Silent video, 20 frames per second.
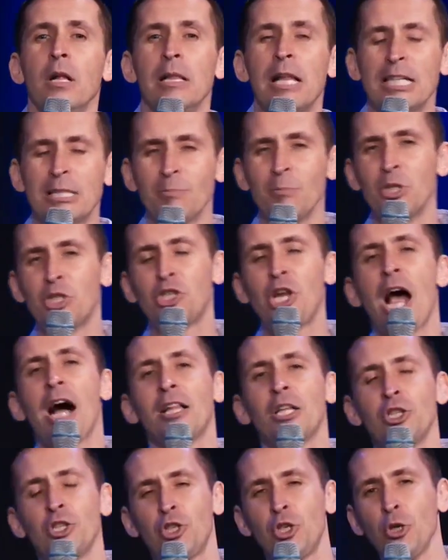Let me
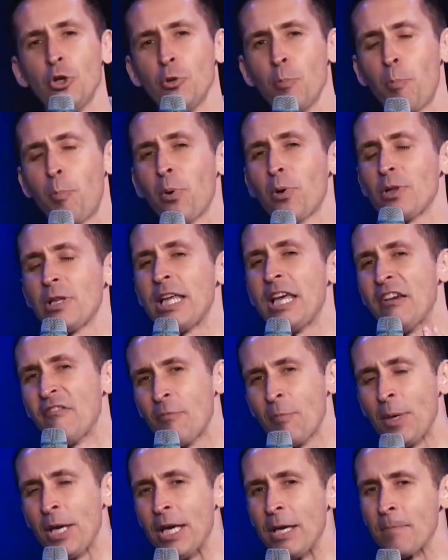challenge you.
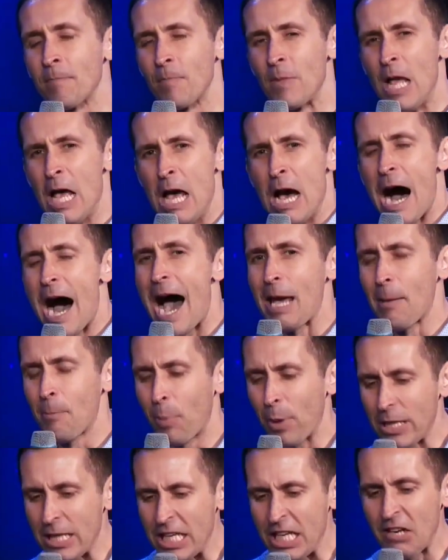Believe me, I
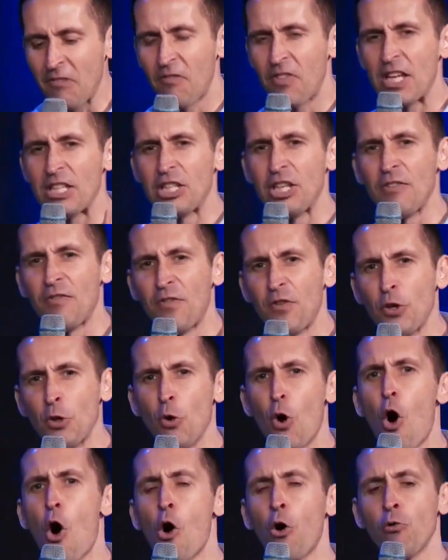believe that if
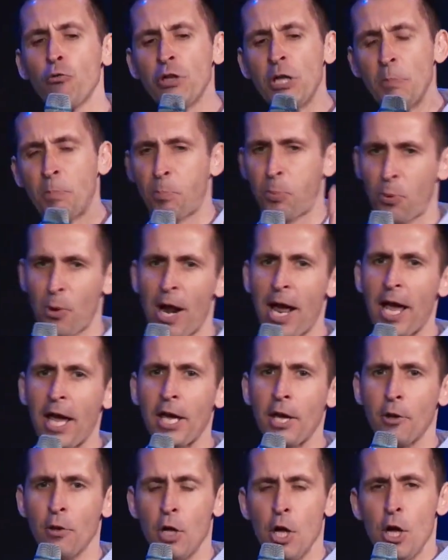you only
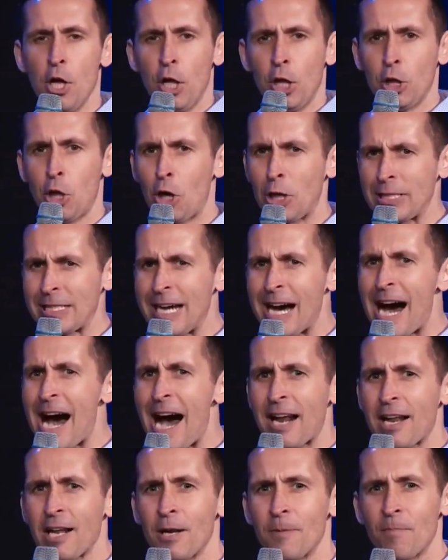pray, "Lord
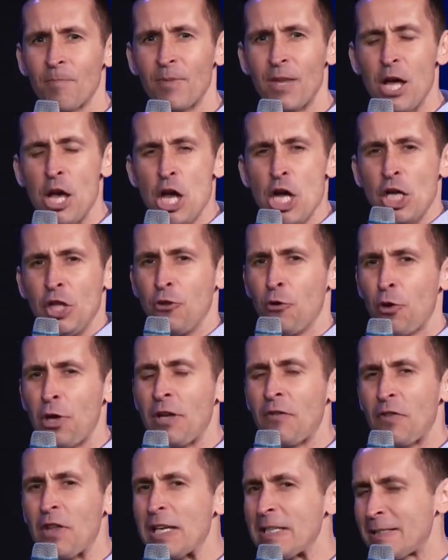God,
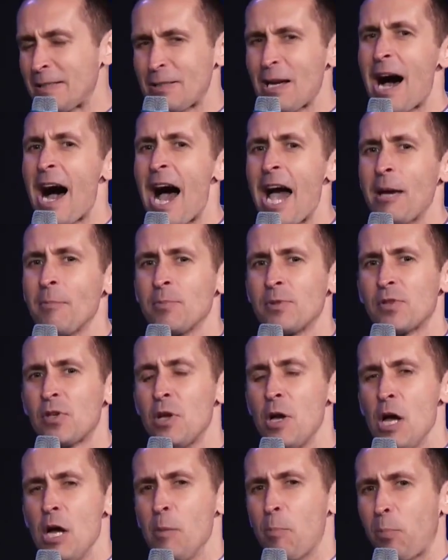during these
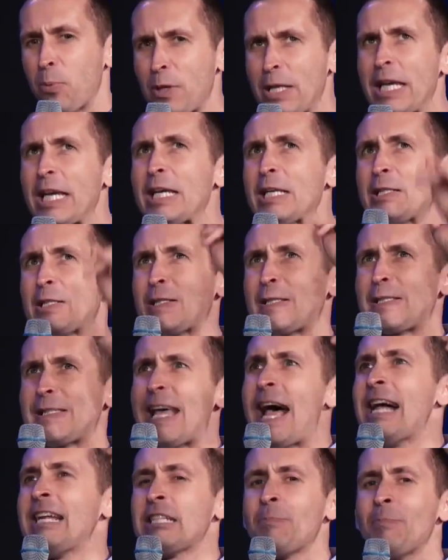times, please
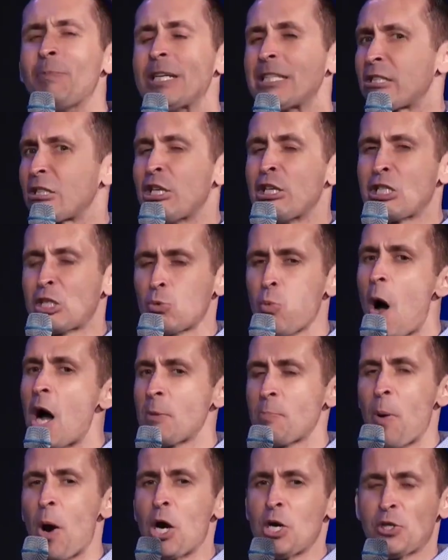send me at least
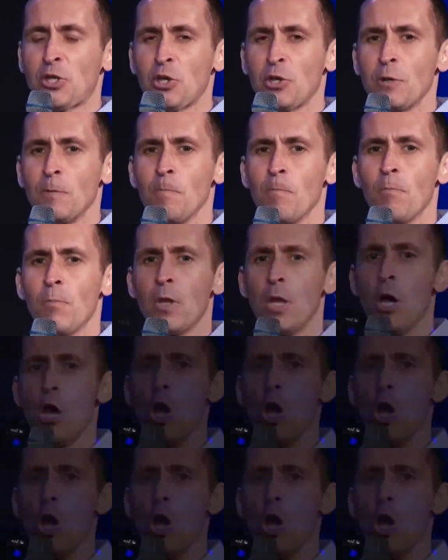one person